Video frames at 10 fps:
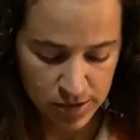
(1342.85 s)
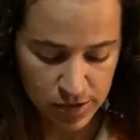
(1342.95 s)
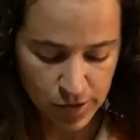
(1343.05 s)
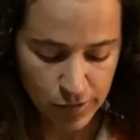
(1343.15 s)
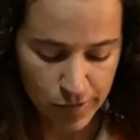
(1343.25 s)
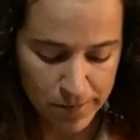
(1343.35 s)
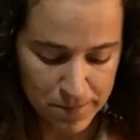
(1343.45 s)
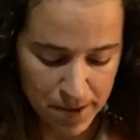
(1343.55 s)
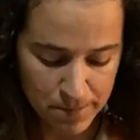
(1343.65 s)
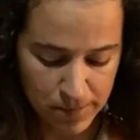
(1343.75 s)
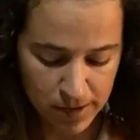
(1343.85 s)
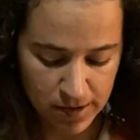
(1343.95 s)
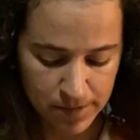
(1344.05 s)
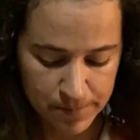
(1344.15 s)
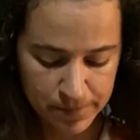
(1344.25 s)
You
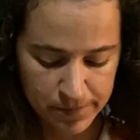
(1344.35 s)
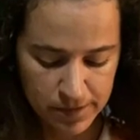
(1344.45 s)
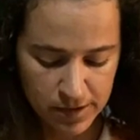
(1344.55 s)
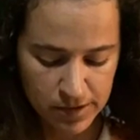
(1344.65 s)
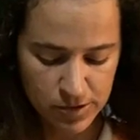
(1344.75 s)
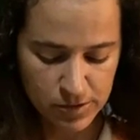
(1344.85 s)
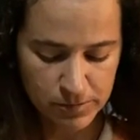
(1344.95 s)
remember your